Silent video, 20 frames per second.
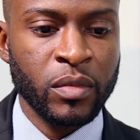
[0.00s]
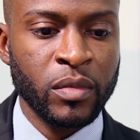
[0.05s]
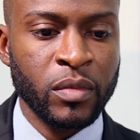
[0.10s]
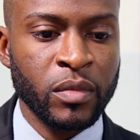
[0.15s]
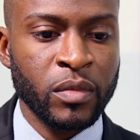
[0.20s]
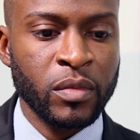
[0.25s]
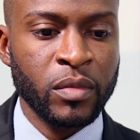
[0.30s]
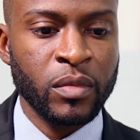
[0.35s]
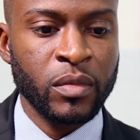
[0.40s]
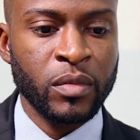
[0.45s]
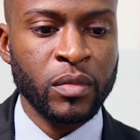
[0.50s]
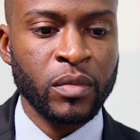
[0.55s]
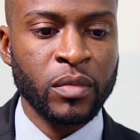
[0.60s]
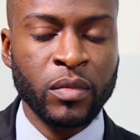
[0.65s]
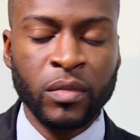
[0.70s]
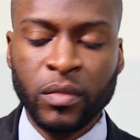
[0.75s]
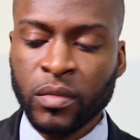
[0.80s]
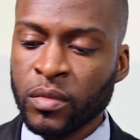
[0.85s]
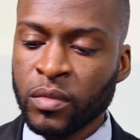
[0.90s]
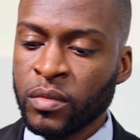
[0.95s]
to my wife.
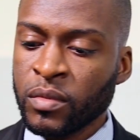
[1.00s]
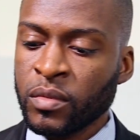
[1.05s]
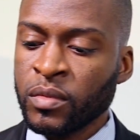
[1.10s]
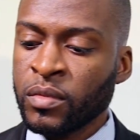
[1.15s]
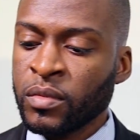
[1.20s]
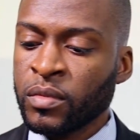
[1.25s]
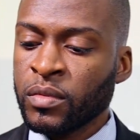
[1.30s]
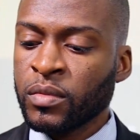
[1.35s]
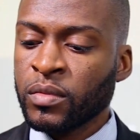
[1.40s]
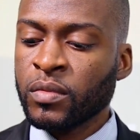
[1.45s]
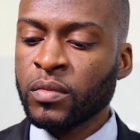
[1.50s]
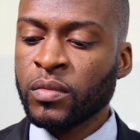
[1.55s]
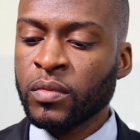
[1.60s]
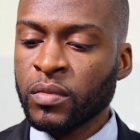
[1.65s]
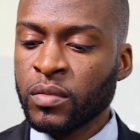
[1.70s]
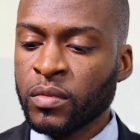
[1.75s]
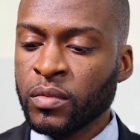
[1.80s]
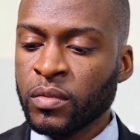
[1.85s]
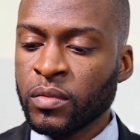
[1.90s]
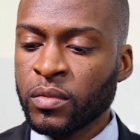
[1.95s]
I had to go
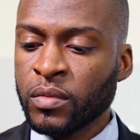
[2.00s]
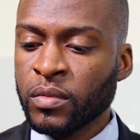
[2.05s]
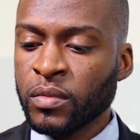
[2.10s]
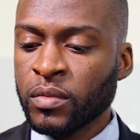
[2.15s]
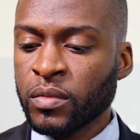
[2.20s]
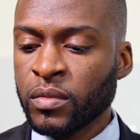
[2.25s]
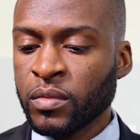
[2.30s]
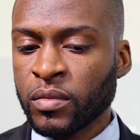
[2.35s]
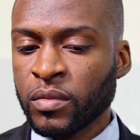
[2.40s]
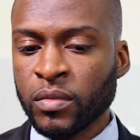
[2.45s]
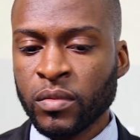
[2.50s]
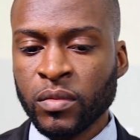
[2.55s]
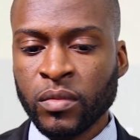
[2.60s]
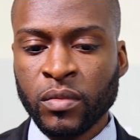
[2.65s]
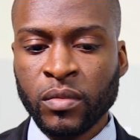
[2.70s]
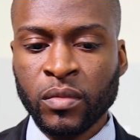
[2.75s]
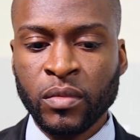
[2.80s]
in the